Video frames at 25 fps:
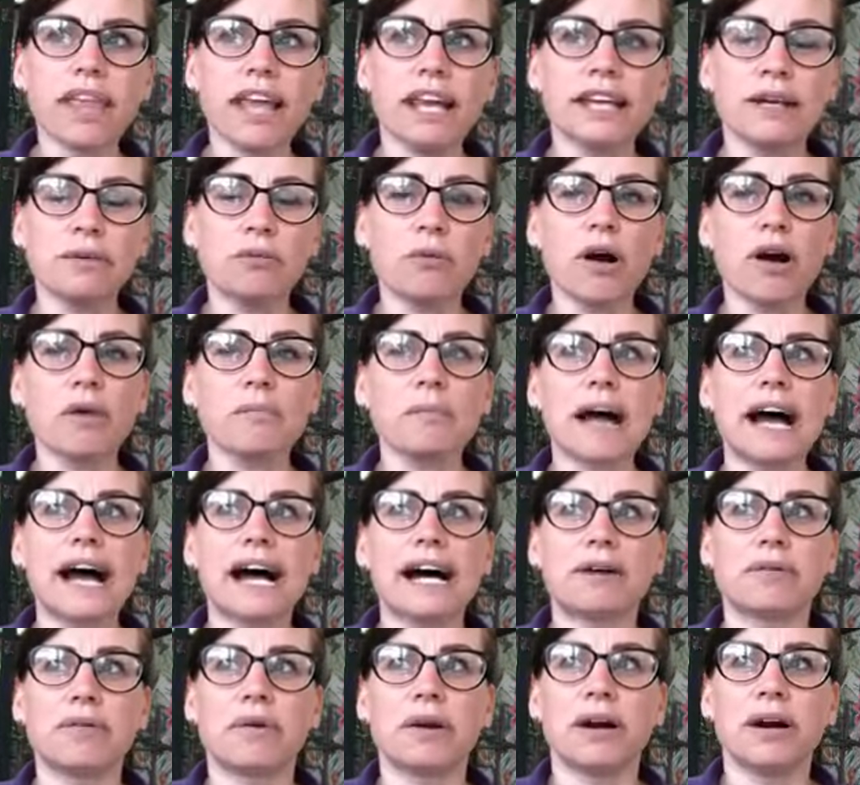What
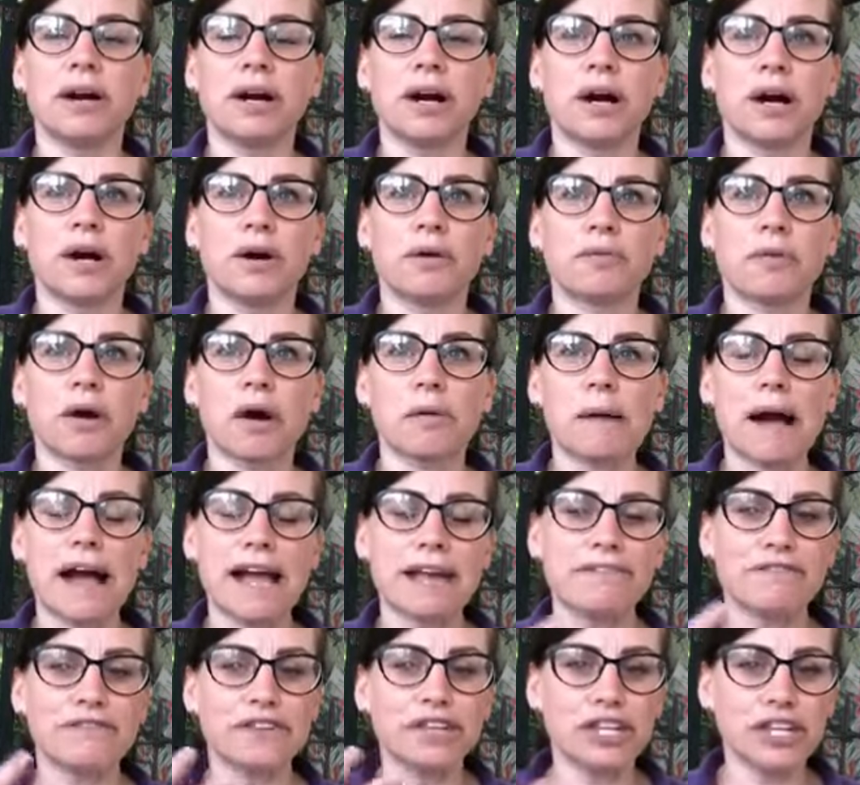about
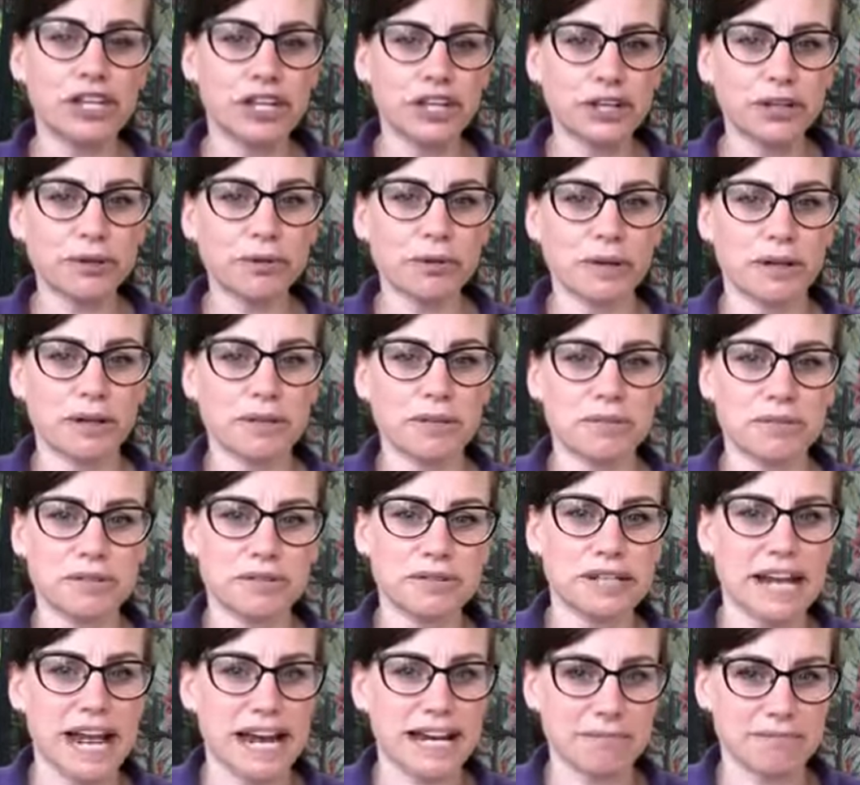if you were
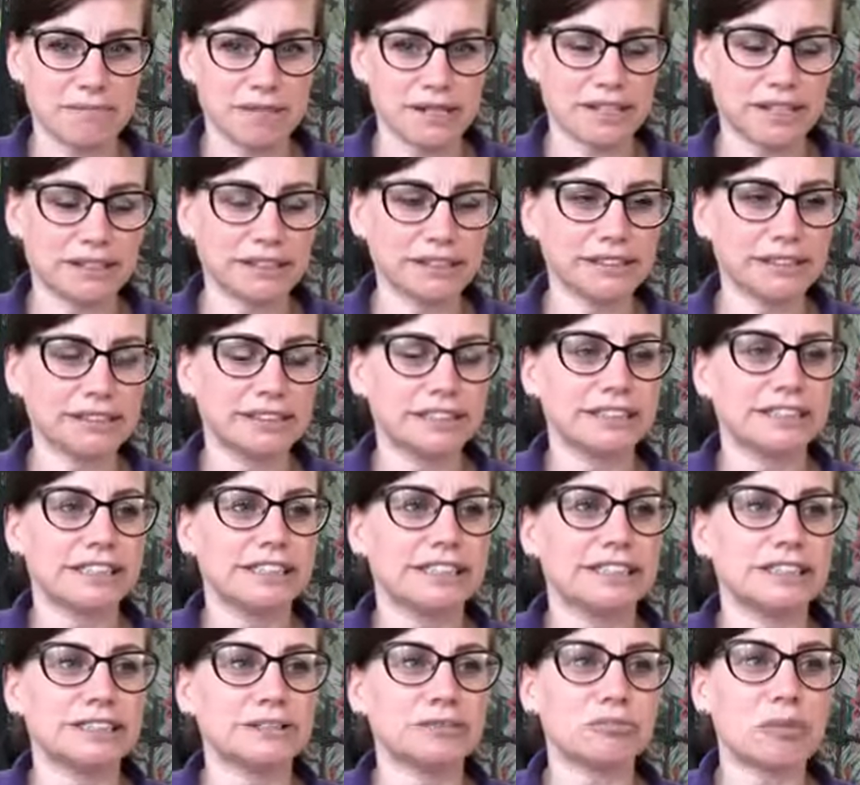an animal,
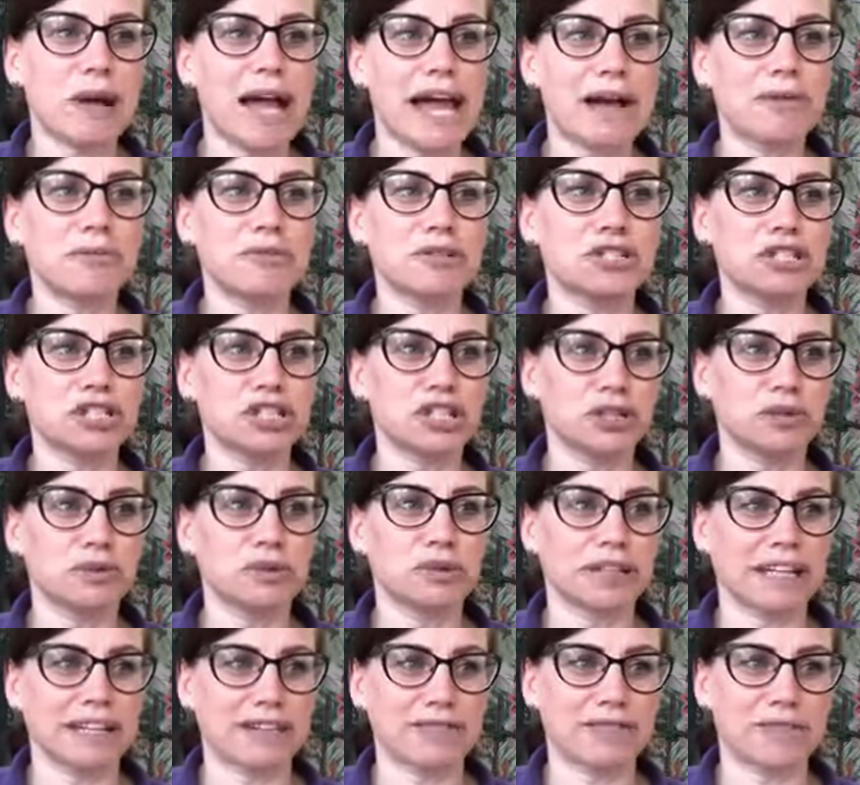where would you
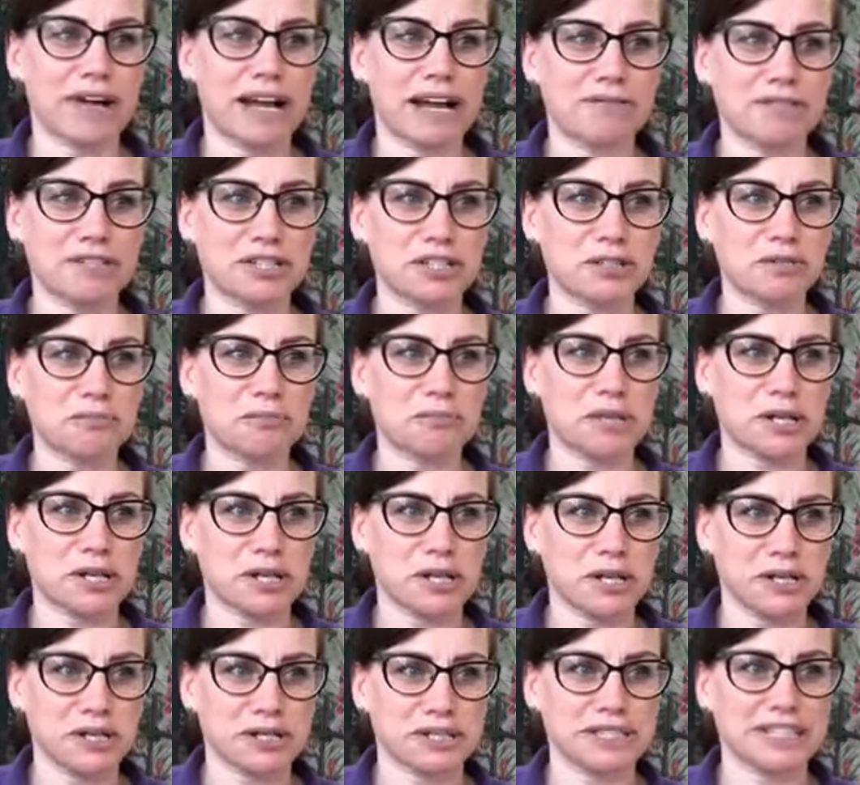live? Where would you
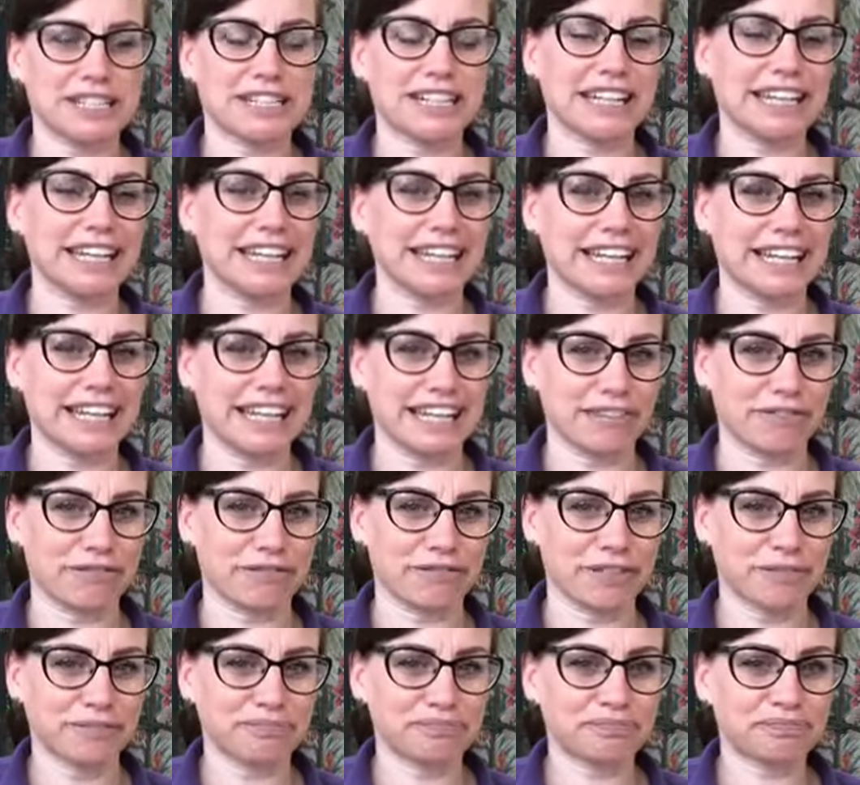personally live?
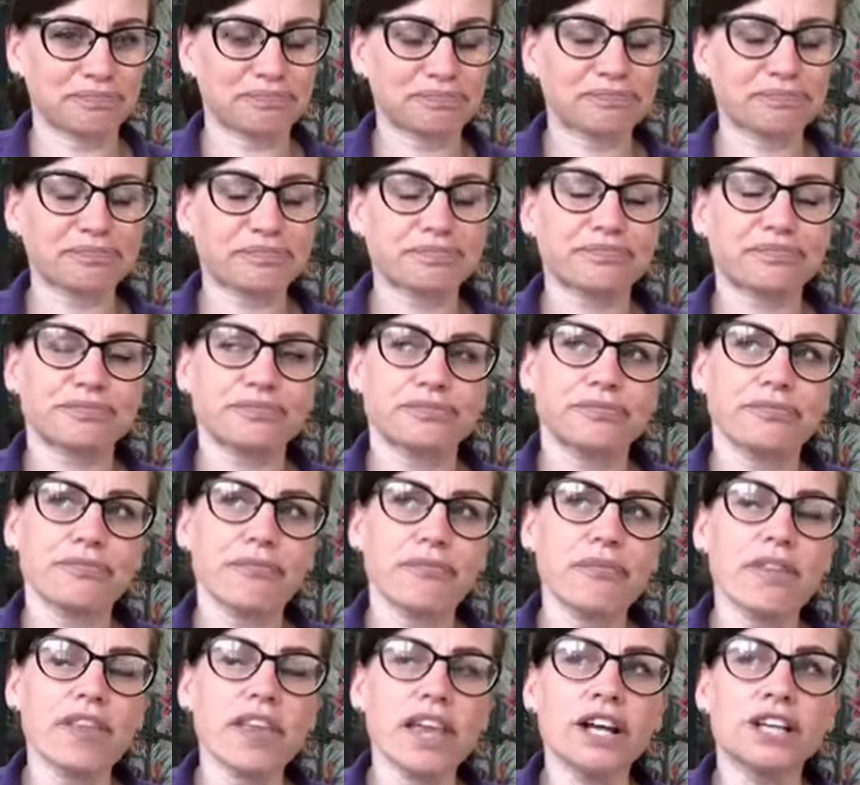
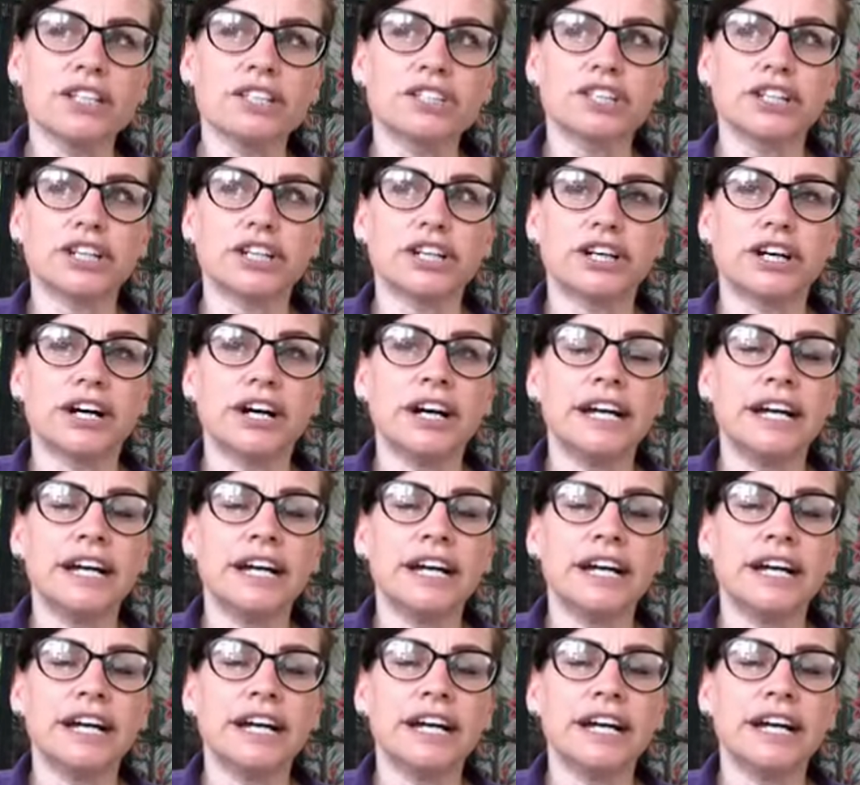So,